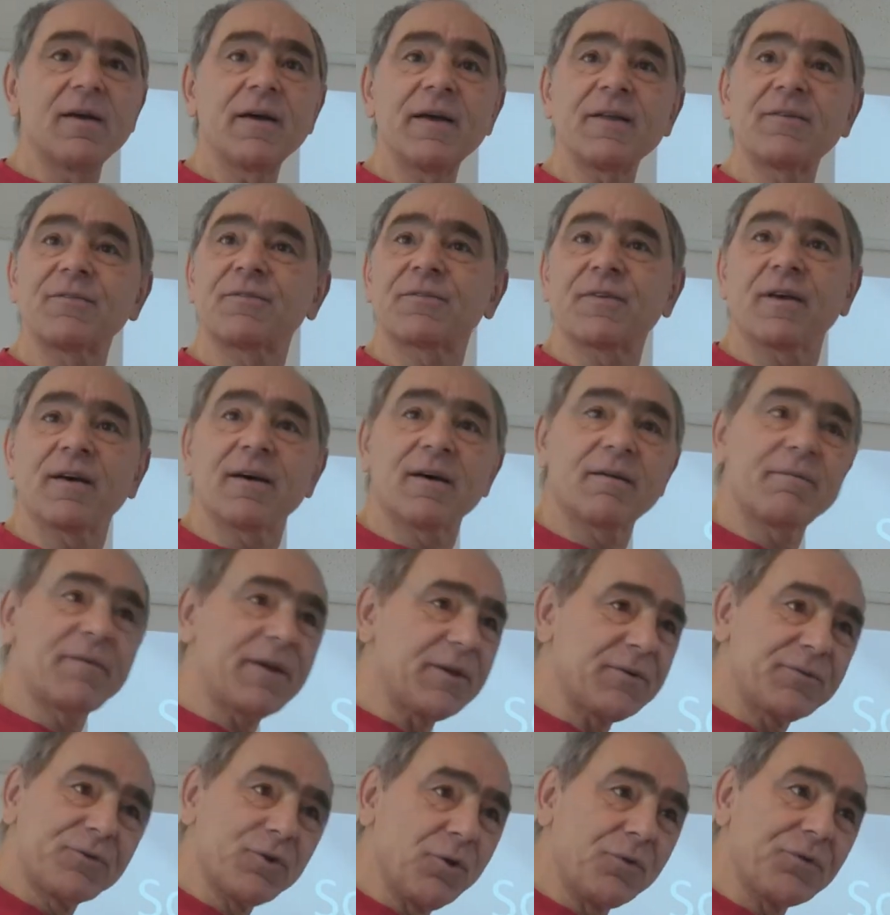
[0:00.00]
It's, uh,
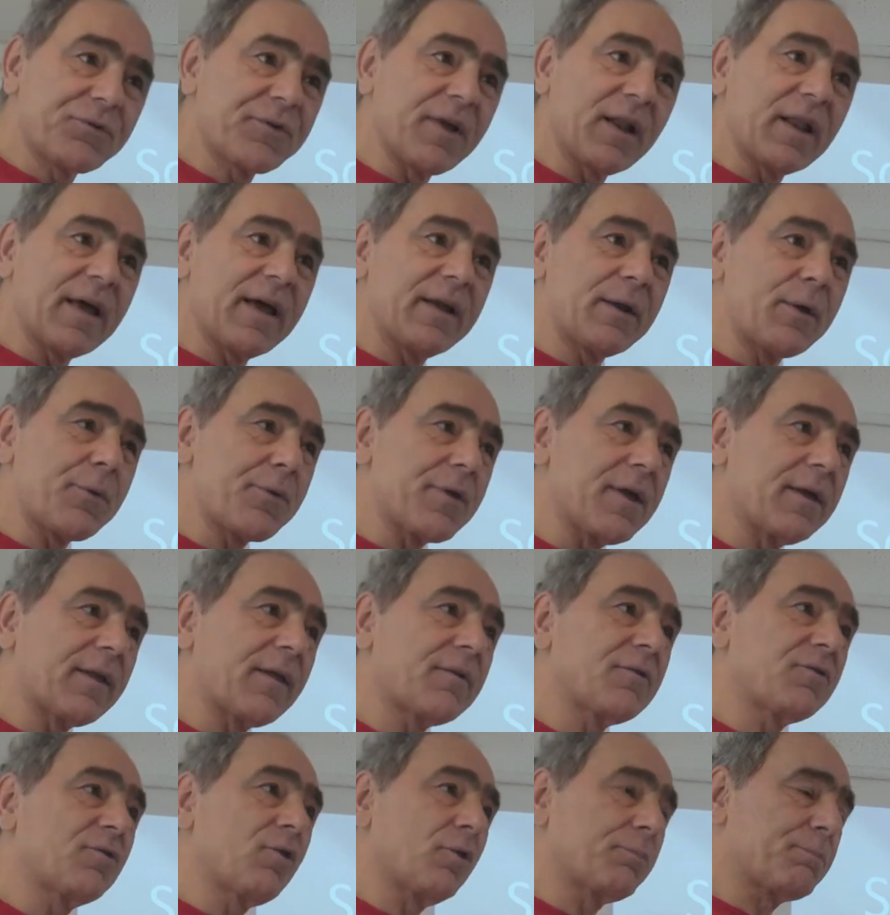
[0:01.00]
we don't sell anything
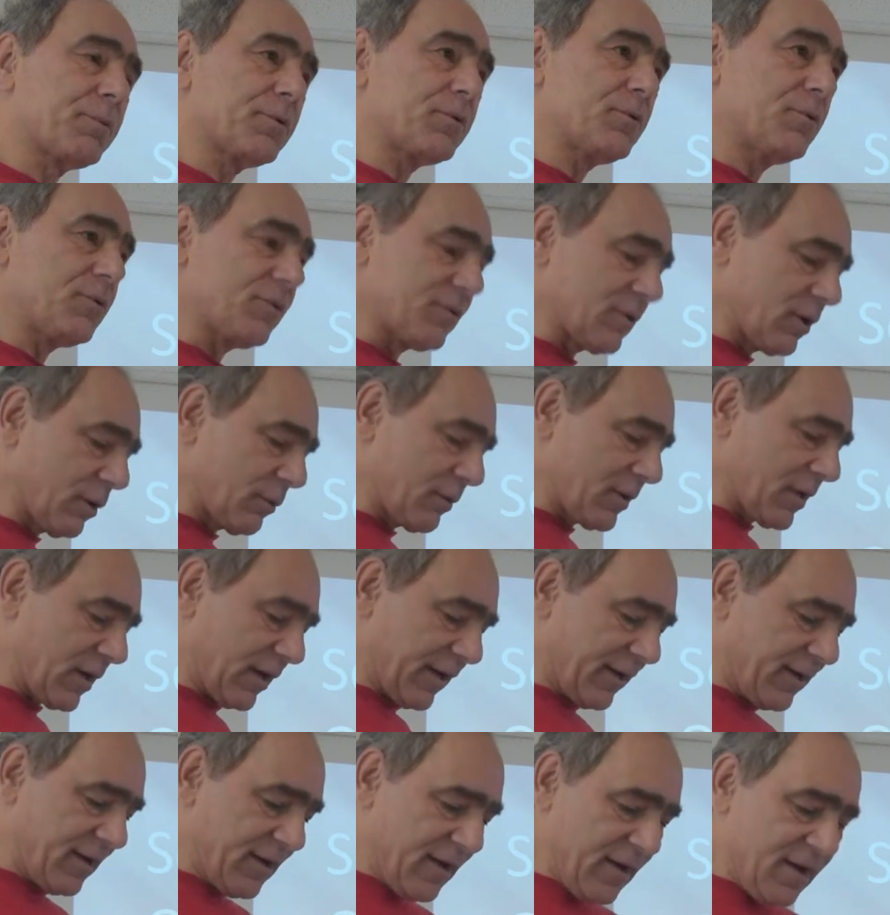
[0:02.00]
that is not produced
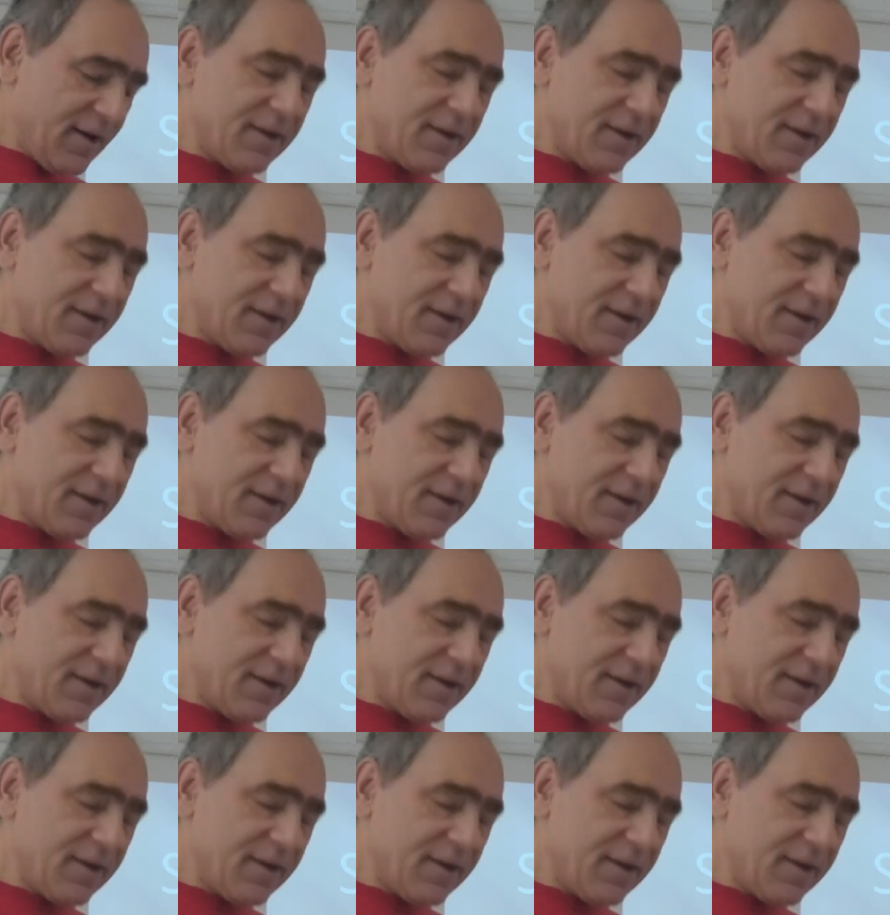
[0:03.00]
locally.